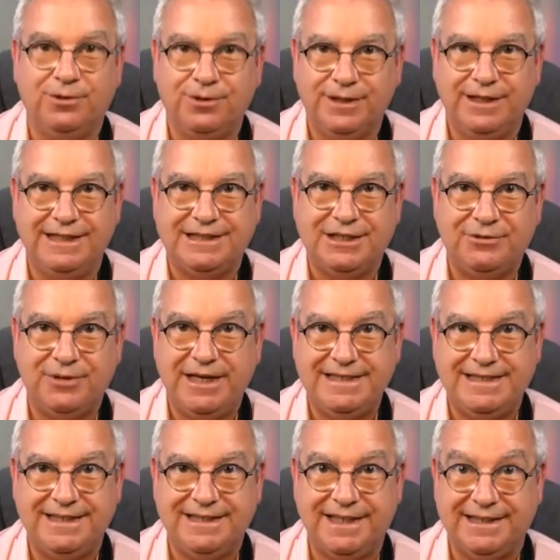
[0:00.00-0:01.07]
all these
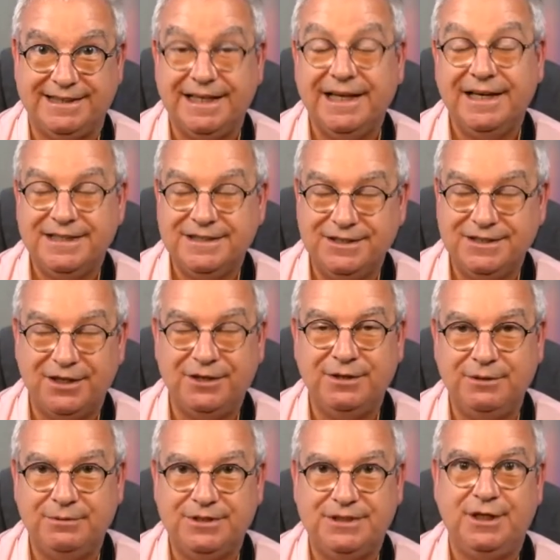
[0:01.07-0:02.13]
crazy things, not
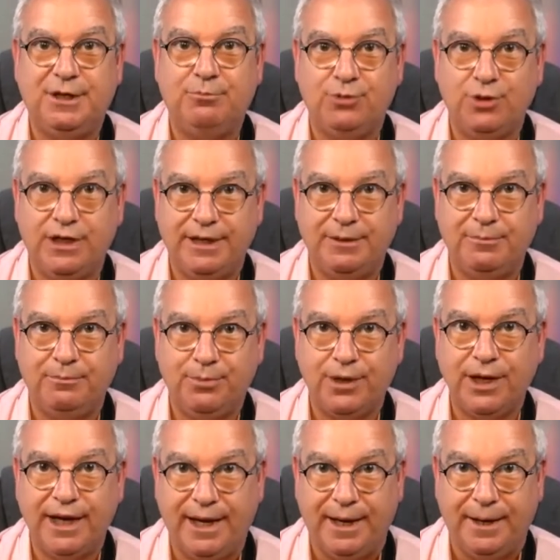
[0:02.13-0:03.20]
only was he a brilliant
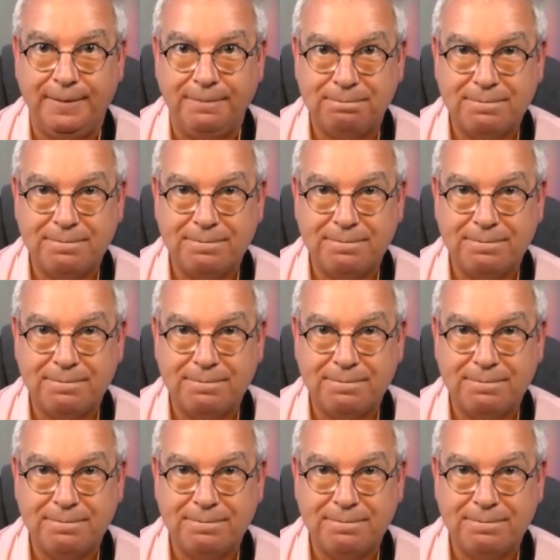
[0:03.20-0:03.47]
player,